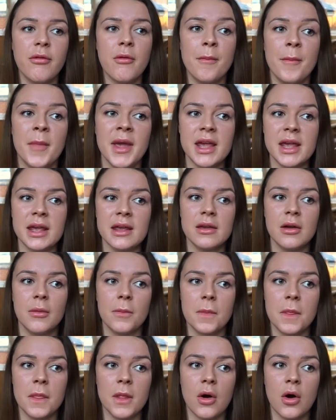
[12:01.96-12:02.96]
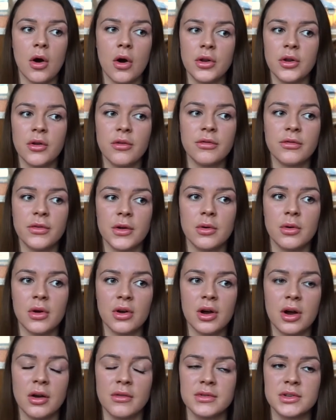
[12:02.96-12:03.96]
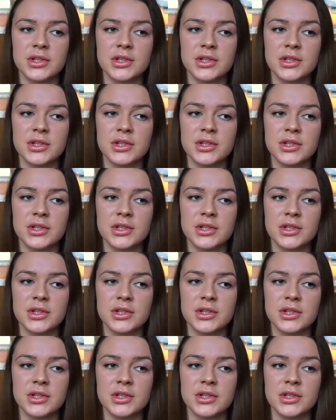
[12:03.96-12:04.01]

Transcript: for me, I don't feel like I've